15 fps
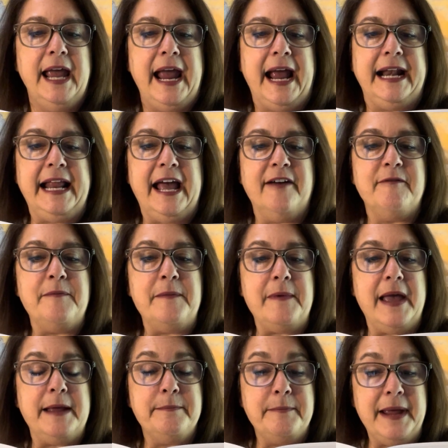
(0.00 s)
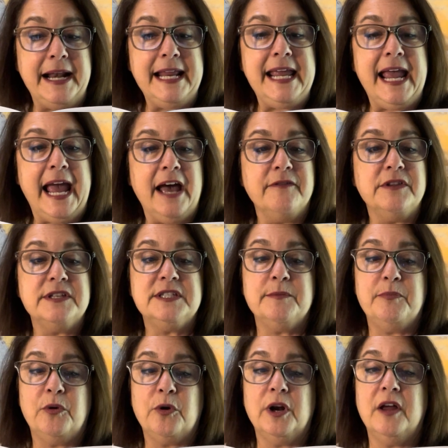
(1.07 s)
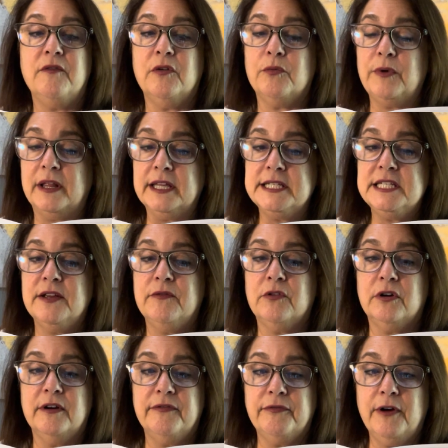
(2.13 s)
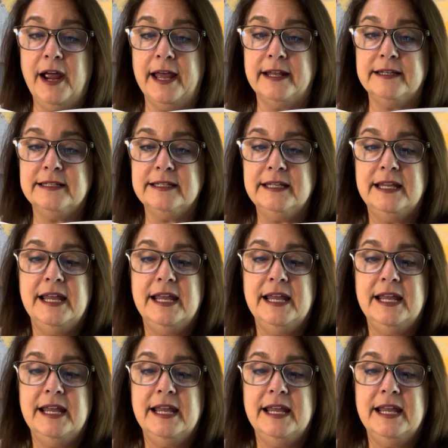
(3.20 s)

and many have the support of a relative or a friend.